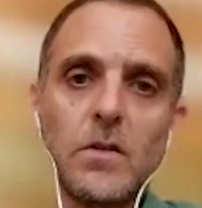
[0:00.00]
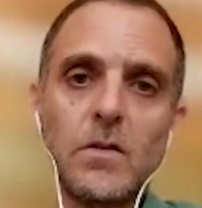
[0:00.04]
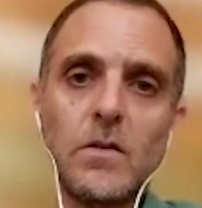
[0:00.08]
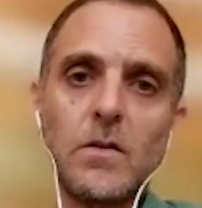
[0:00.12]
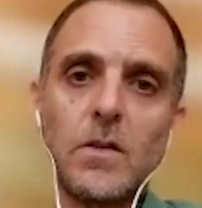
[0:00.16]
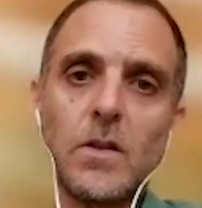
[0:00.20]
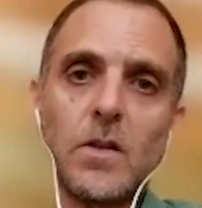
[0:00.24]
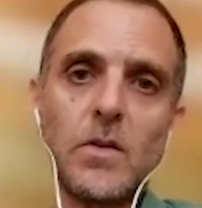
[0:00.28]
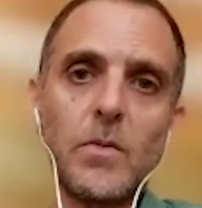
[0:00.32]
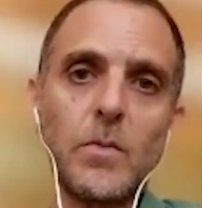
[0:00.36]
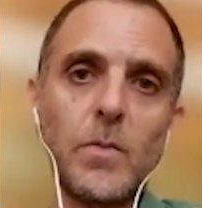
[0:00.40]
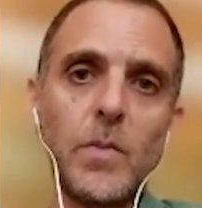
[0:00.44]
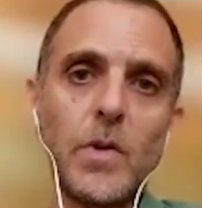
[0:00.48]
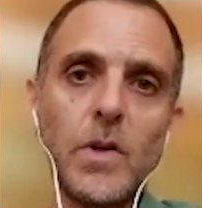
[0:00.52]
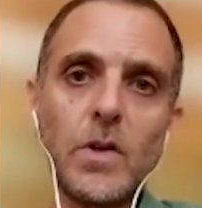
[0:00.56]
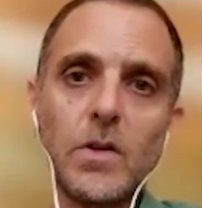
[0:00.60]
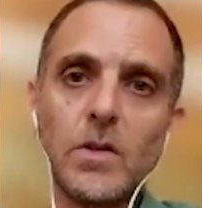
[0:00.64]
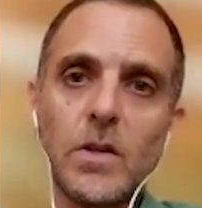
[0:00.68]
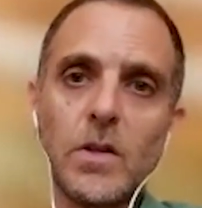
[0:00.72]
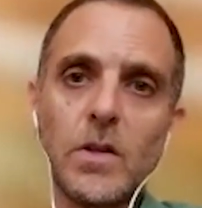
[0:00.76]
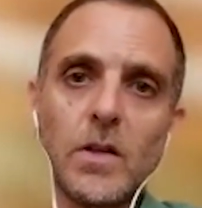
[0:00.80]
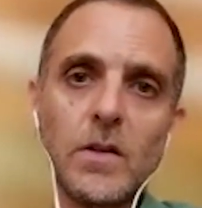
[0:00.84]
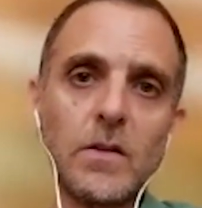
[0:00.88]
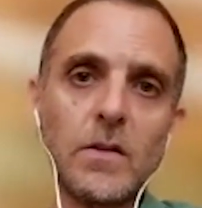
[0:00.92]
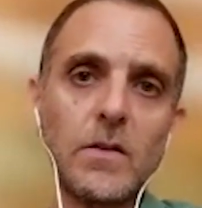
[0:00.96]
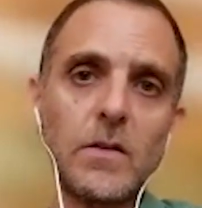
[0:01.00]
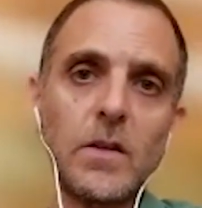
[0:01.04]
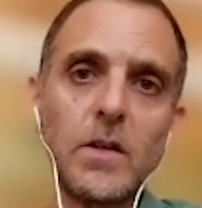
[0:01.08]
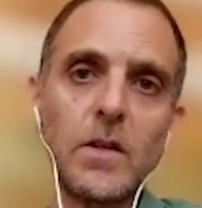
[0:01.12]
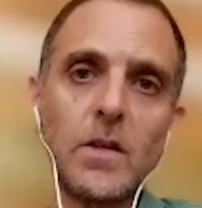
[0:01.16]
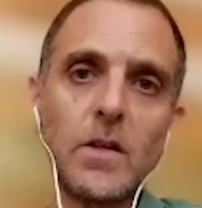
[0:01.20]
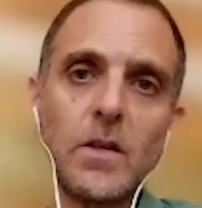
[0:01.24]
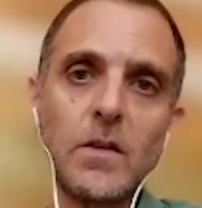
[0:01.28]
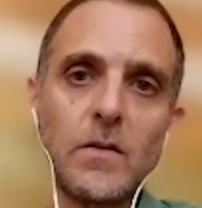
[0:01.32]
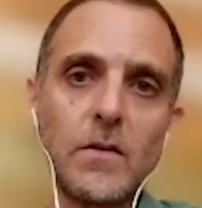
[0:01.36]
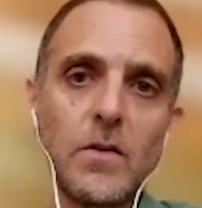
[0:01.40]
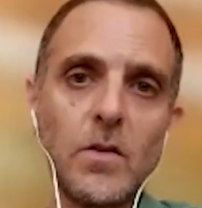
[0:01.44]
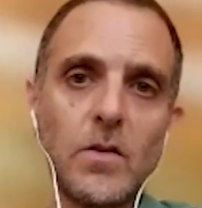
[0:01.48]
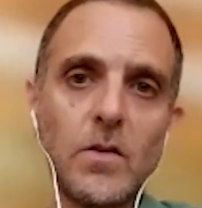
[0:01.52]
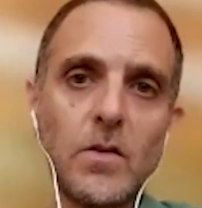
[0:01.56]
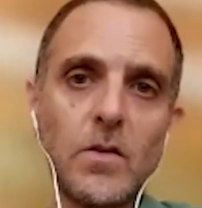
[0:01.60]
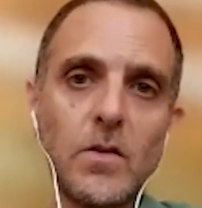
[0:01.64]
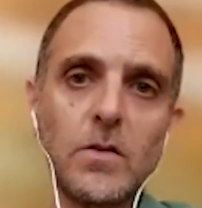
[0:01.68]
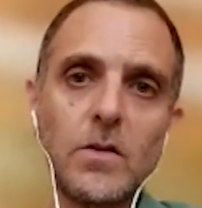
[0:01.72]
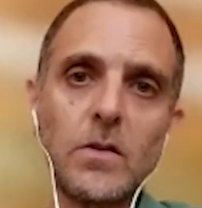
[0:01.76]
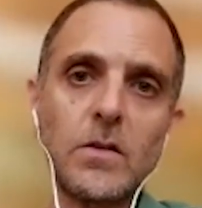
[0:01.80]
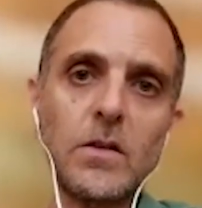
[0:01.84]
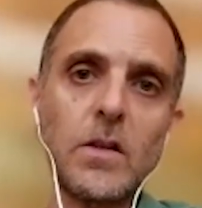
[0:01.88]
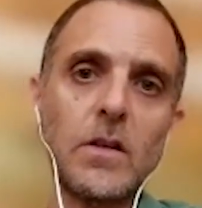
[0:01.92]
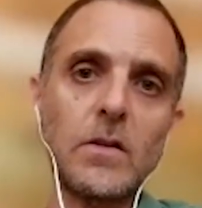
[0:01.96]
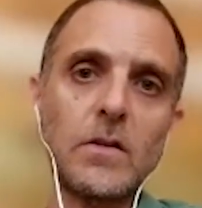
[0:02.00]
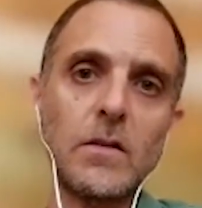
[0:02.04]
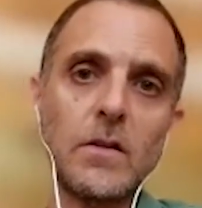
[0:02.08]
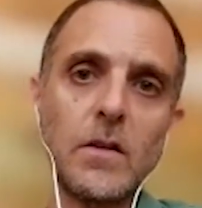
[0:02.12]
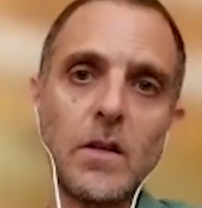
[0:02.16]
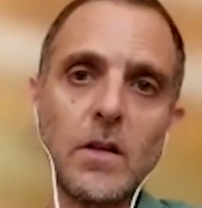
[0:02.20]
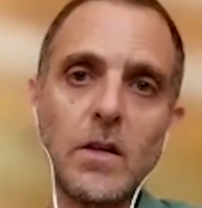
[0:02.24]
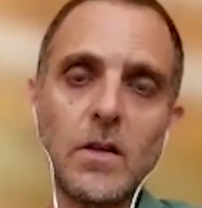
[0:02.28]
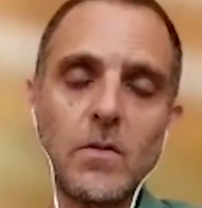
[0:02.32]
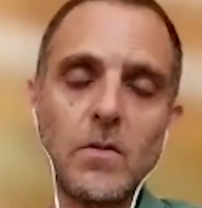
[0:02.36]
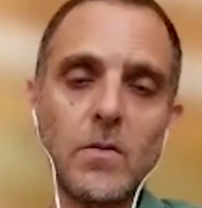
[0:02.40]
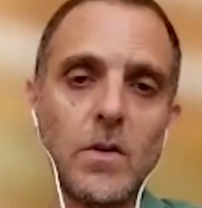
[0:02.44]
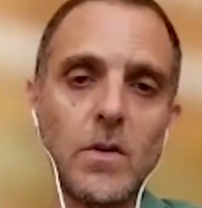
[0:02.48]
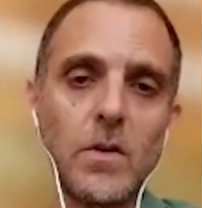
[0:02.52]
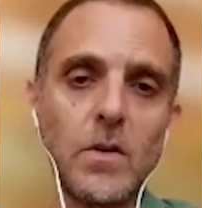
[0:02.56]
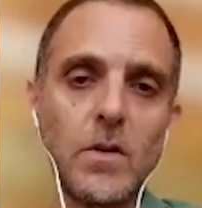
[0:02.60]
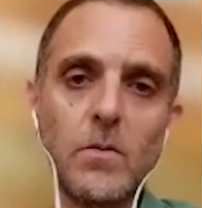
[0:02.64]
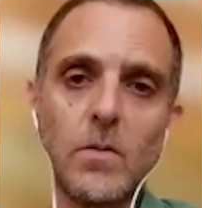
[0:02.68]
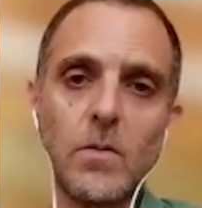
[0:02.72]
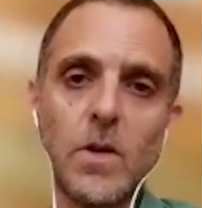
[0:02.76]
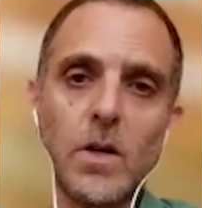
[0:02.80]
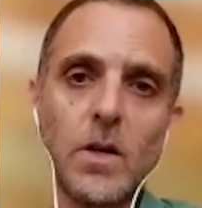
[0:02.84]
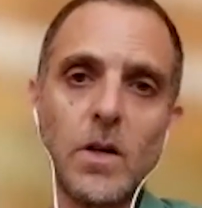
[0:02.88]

They burned us, they slaughtered us like we are